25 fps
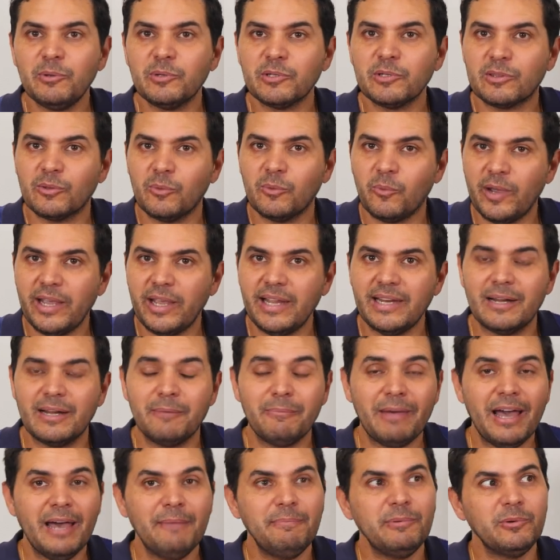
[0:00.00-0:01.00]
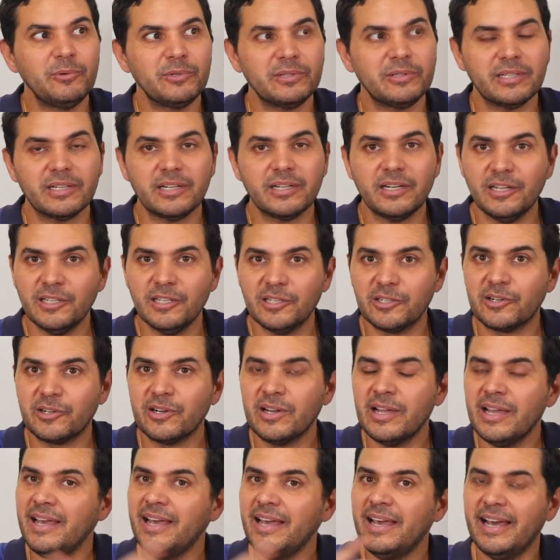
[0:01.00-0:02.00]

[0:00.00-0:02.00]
with the weight. I'm happy with the color.